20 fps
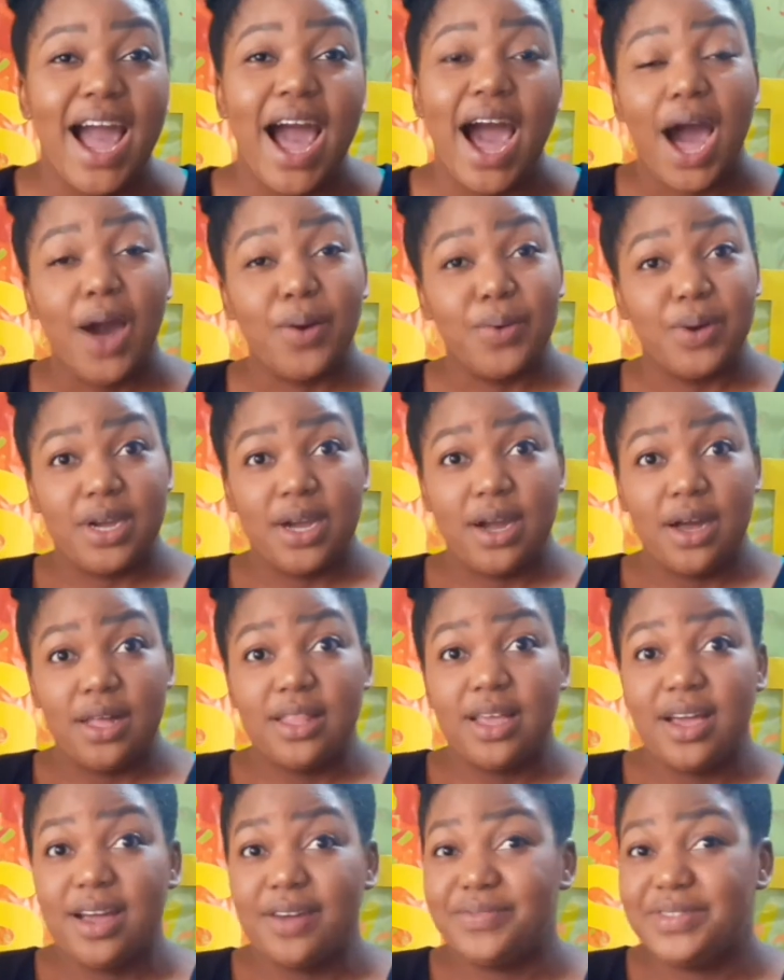Our
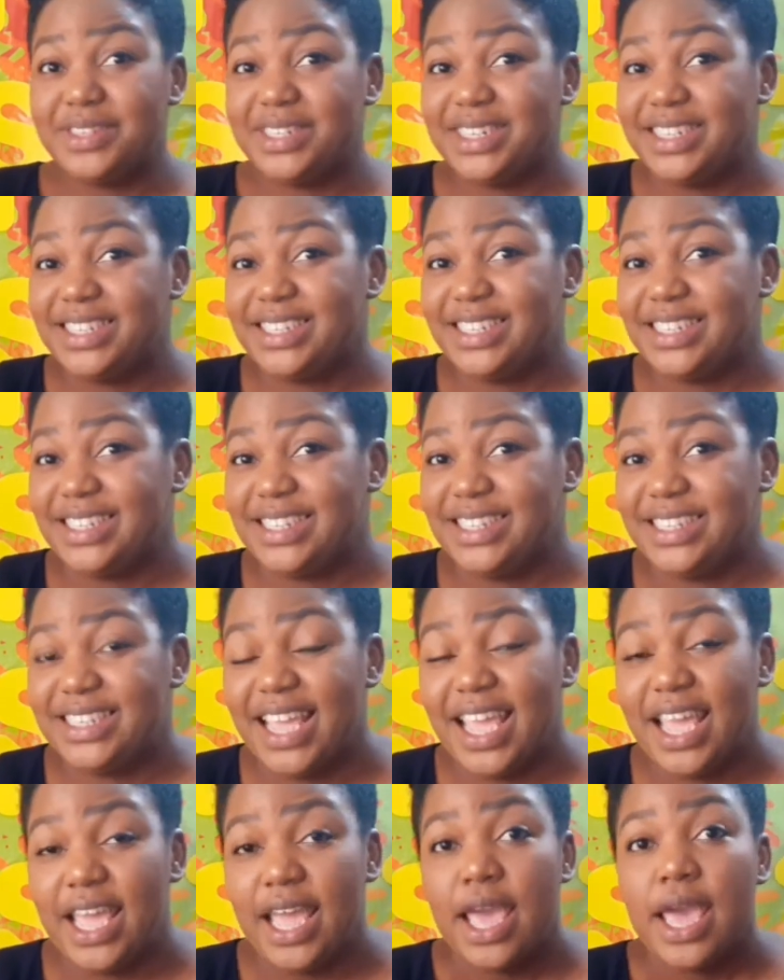color of the day
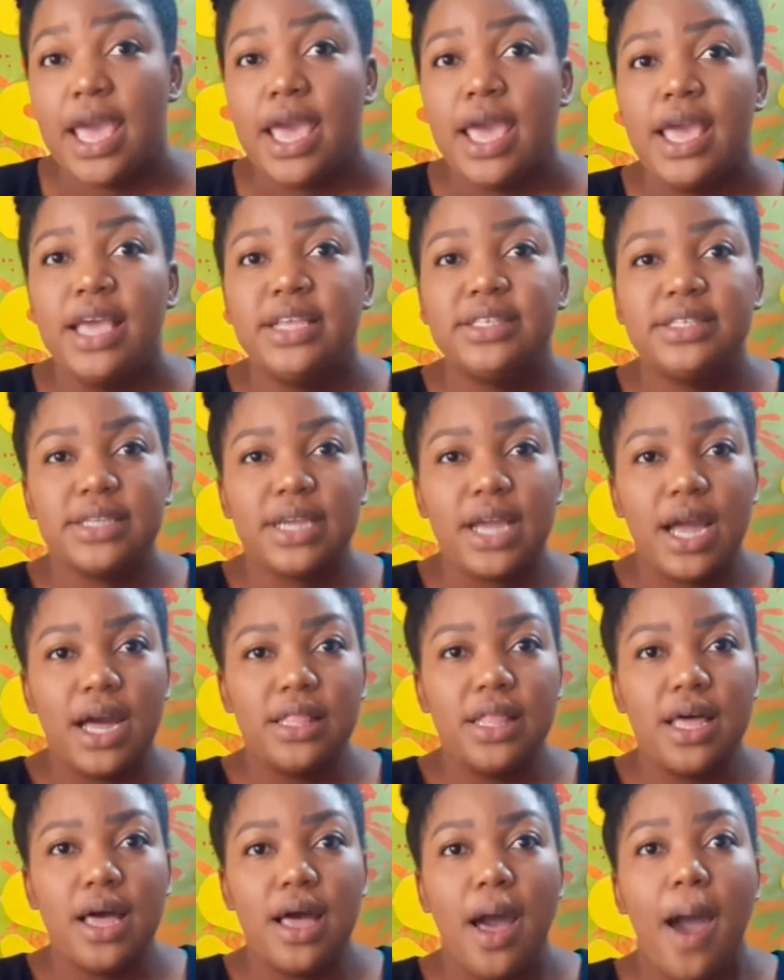today is the
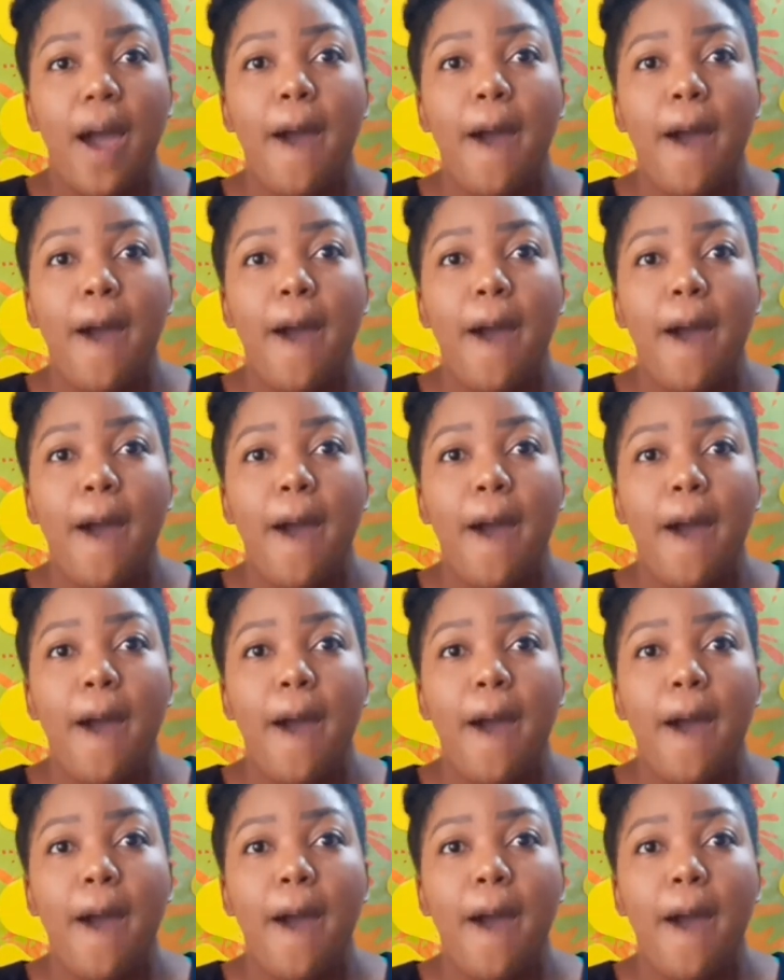color